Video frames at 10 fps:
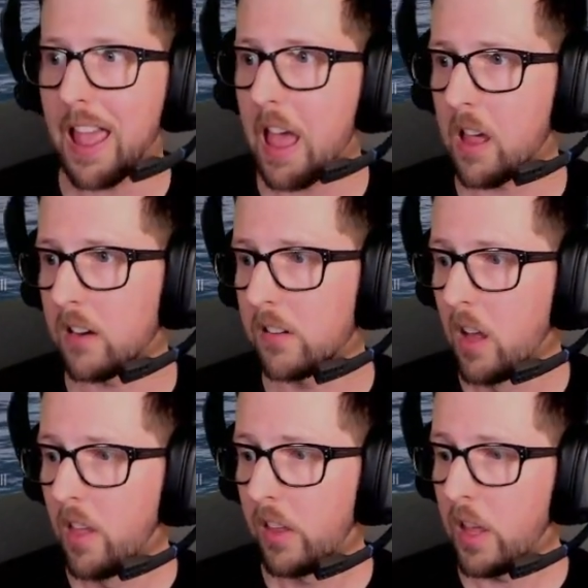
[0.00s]
And
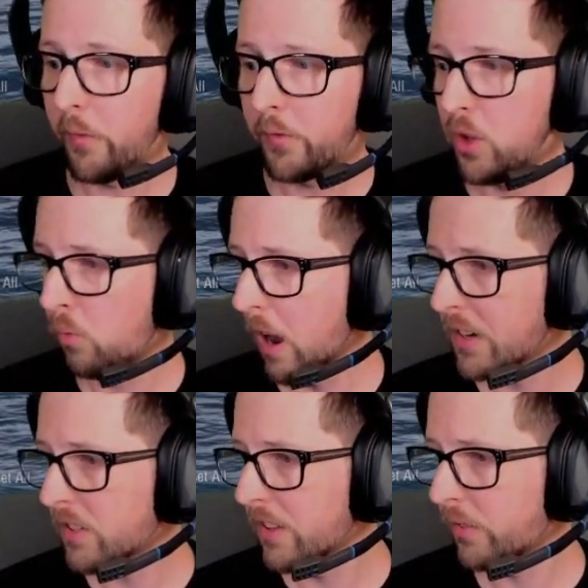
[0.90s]
if you
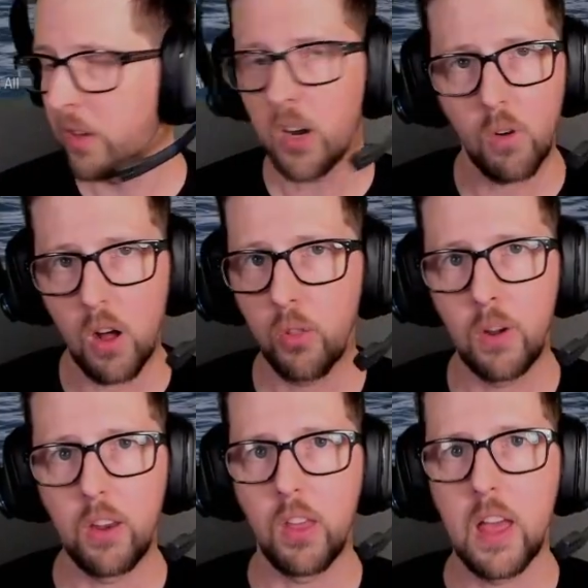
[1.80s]
watched this video all the
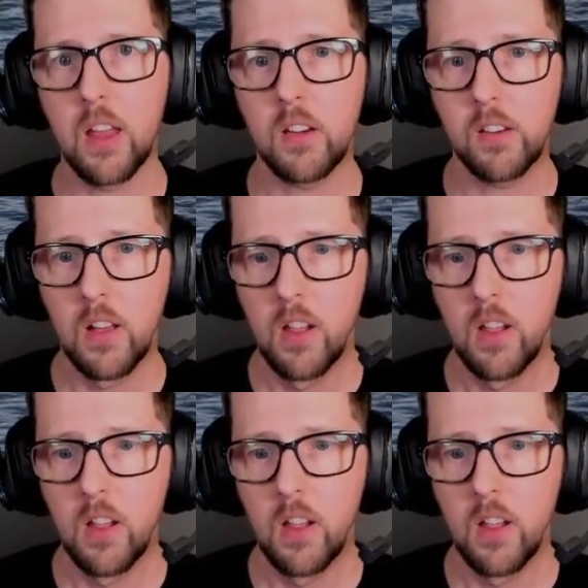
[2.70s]
way to the end,